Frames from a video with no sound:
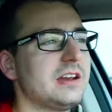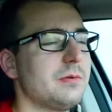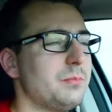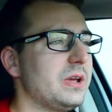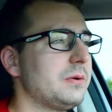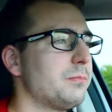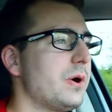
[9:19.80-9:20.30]
a
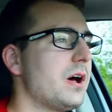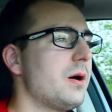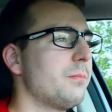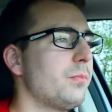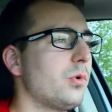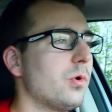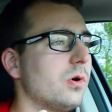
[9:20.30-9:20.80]
big
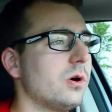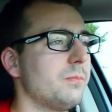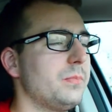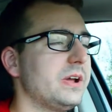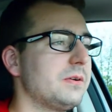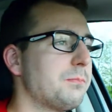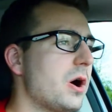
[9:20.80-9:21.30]
bump or a
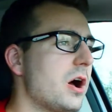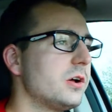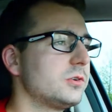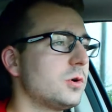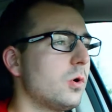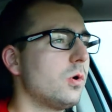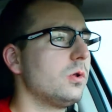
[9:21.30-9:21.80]
big
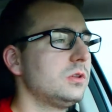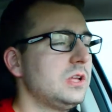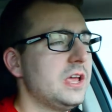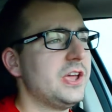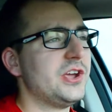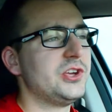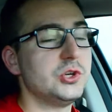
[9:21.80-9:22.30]
pothole,
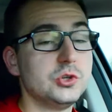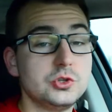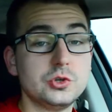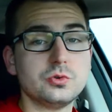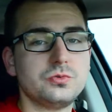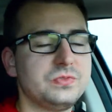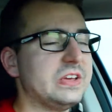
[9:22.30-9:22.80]
you
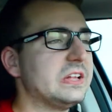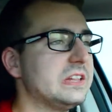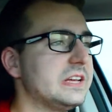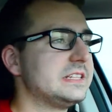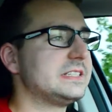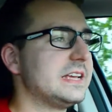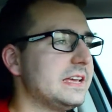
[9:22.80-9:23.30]
do feel
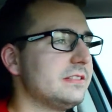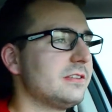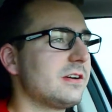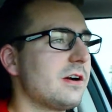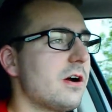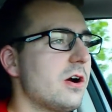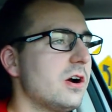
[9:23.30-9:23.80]
it in
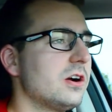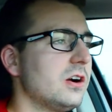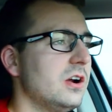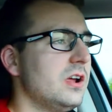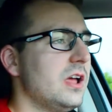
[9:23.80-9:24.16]
the car.